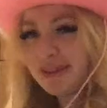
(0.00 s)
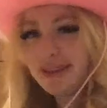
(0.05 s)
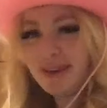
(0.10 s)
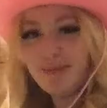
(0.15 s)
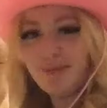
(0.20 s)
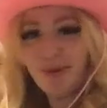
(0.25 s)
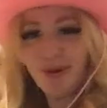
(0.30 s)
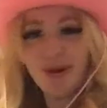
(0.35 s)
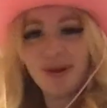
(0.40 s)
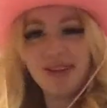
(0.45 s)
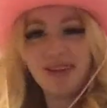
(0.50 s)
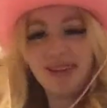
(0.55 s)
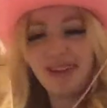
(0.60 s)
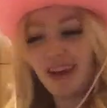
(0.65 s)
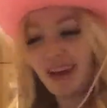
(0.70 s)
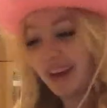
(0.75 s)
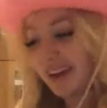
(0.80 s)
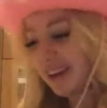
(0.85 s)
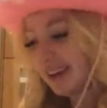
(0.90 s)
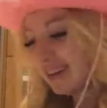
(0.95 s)
need more than
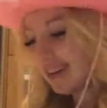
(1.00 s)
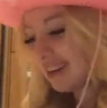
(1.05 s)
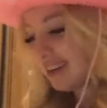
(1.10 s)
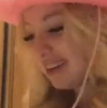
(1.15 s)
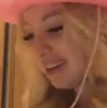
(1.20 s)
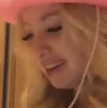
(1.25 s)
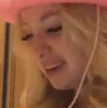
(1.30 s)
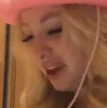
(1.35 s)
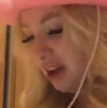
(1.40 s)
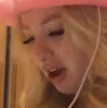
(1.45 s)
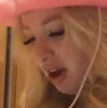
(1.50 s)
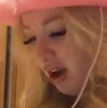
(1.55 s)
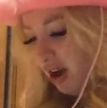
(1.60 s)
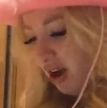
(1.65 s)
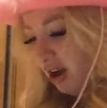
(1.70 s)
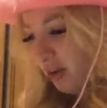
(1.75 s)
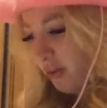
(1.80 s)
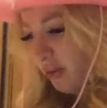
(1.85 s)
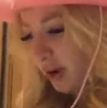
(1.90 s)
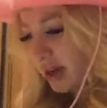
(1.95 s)
that.
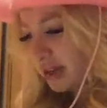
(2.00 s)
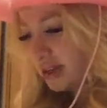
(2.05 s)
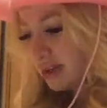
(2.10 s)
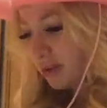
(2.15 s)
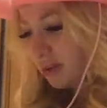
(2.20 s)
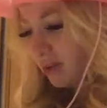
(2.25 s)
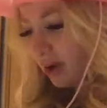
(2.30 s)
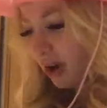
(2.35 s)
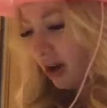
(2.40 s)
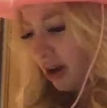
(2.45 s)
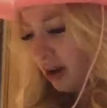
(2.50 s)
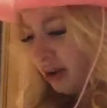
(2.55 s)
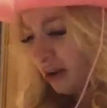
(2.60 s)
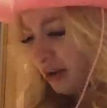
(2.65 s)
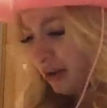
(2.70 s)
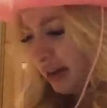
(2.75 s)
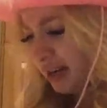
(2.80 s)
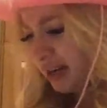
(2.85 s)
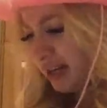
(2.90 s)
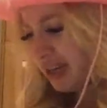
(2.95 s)
Why is it
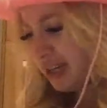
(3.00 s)
watery?